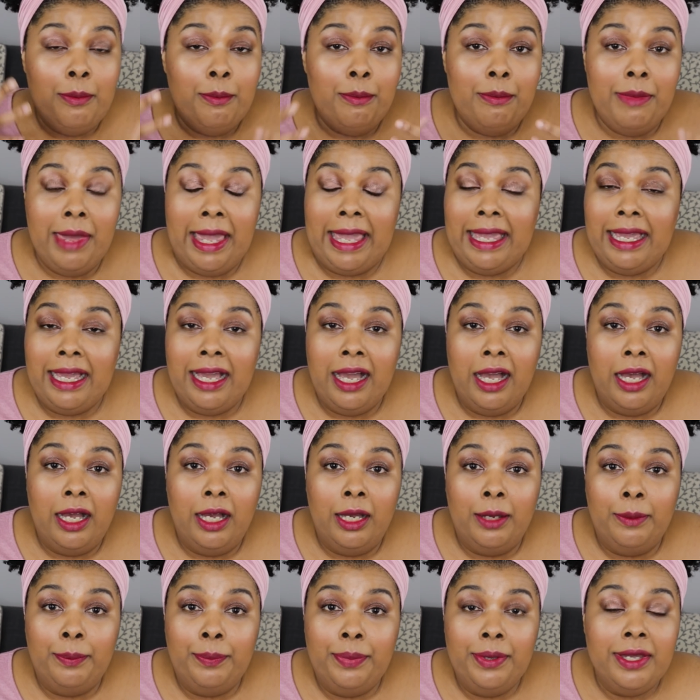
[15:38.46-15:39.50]

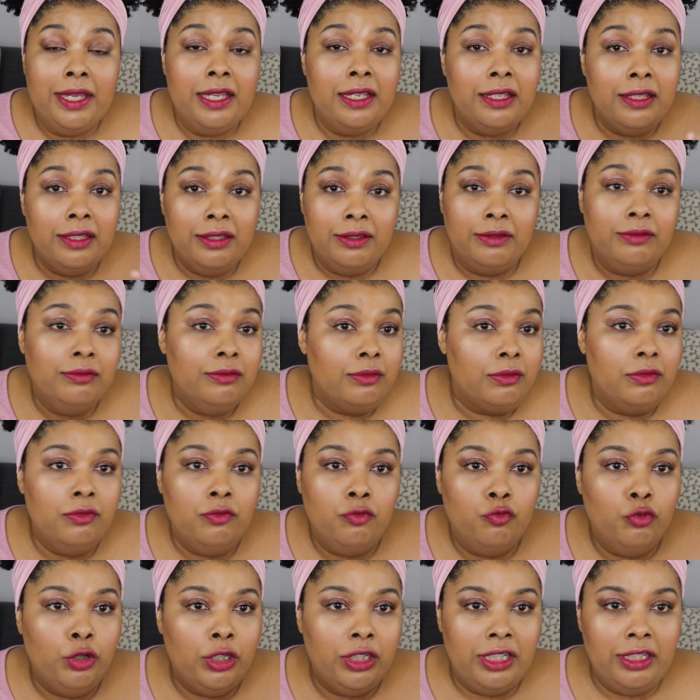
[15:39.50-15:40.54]
makeup.
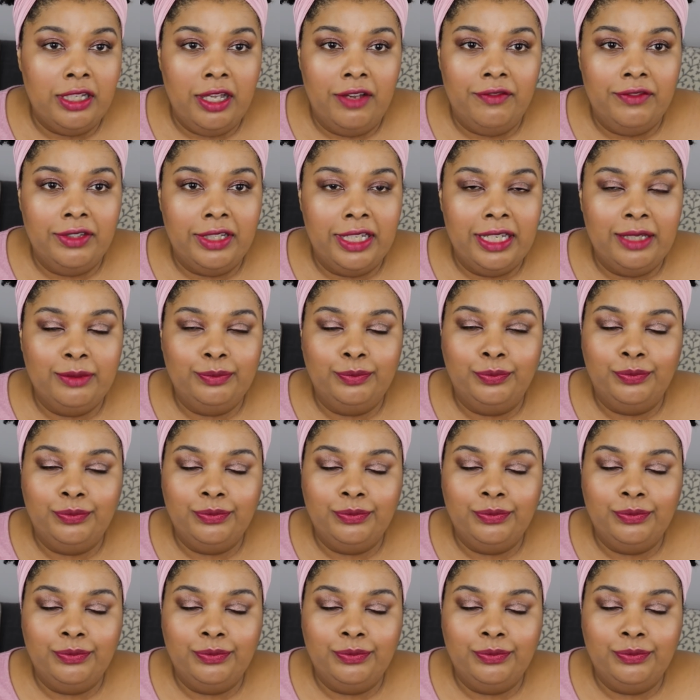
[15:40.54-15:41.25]
Really lovely.